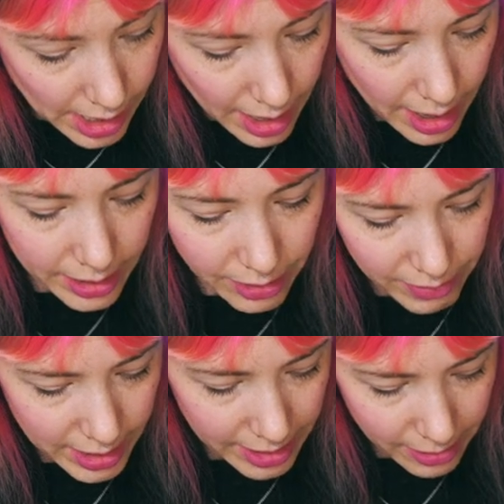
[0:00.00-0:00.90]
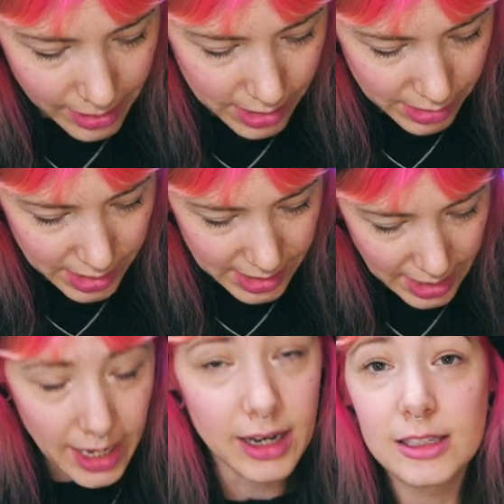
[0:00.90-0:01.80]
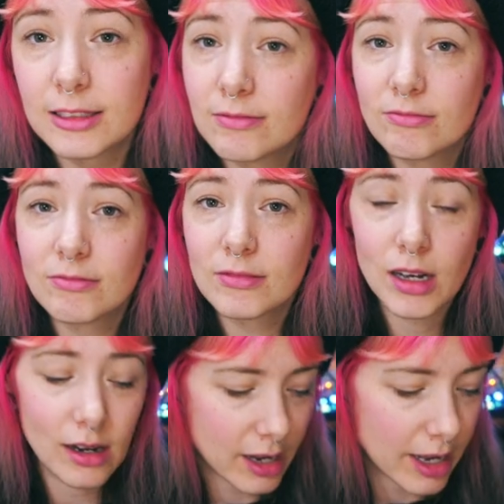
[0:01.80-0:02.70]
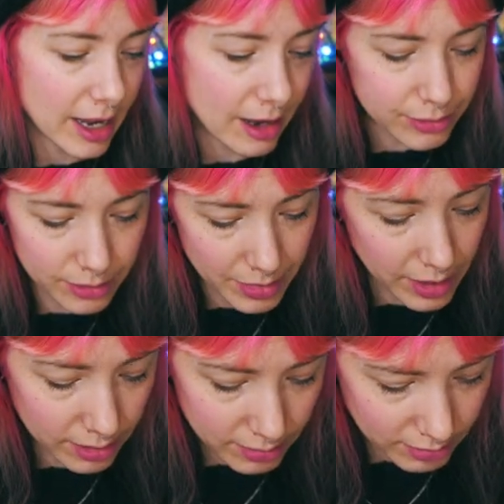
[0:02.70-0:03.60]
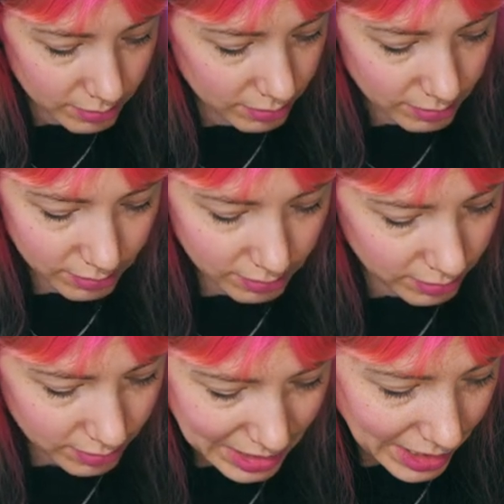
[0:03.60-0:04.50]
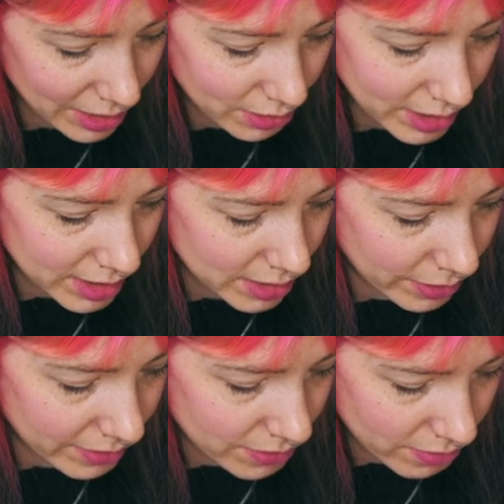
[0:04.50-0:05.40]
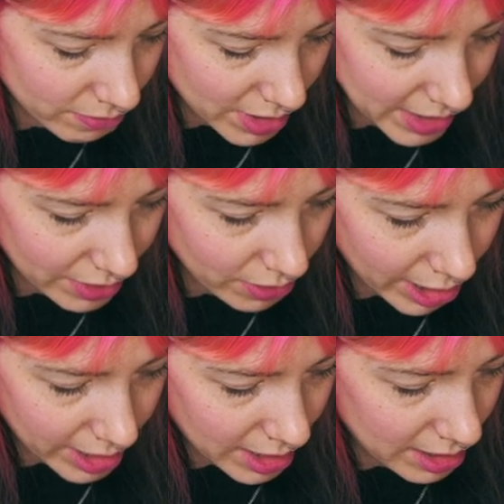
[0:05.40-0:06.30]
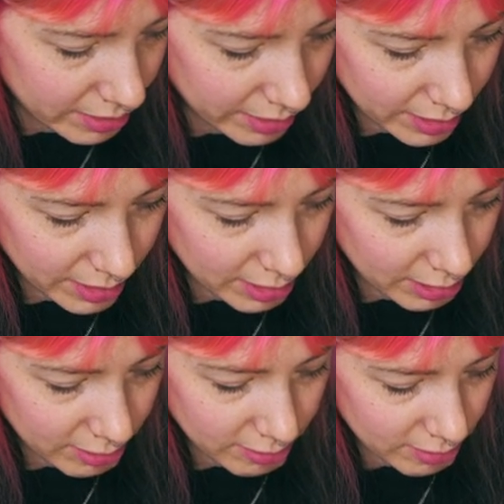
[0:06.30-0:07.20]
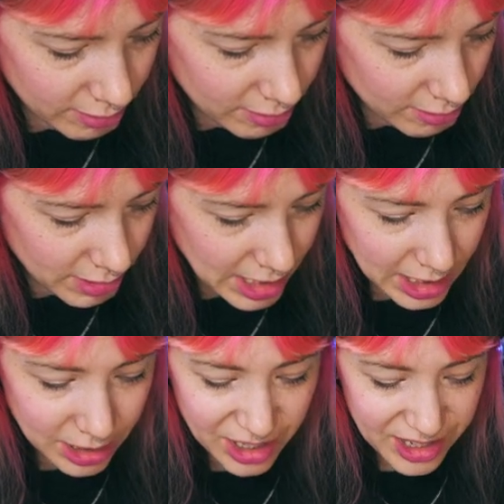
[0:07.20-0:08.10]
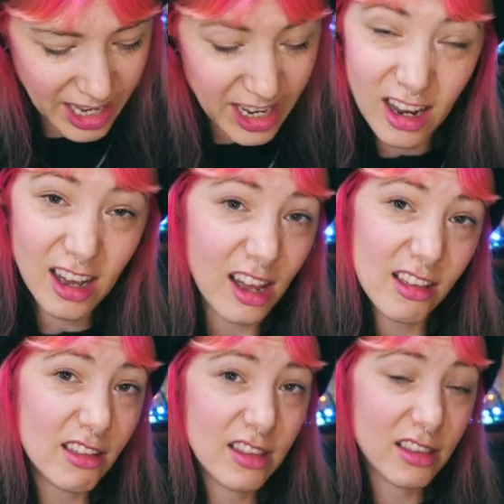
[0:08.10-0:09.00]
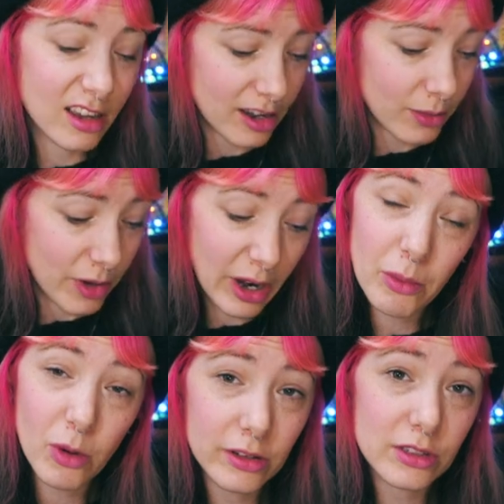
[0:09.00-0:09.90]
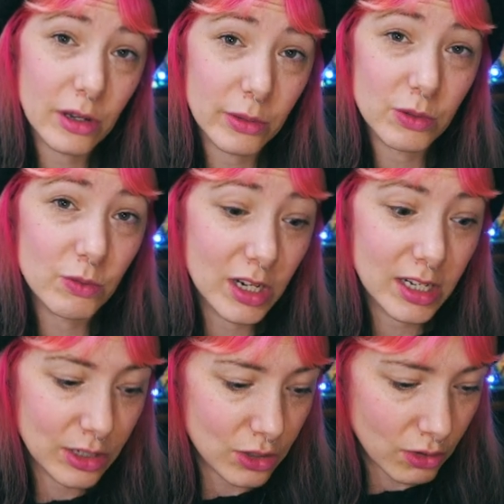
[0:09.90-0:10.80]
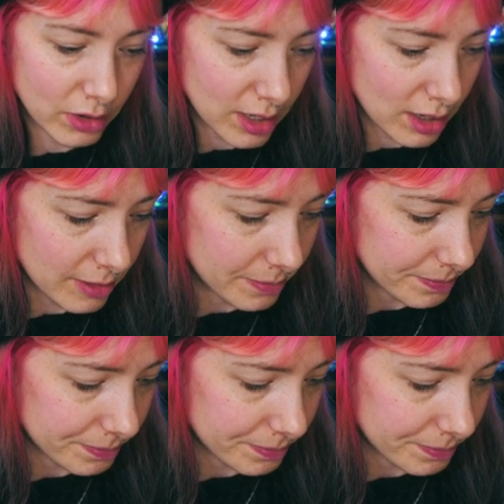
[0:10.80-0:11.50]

I don't really know what else to say. I haven't been knitting on it, so I've not really got any thing to say other than that when I was really enjoying it,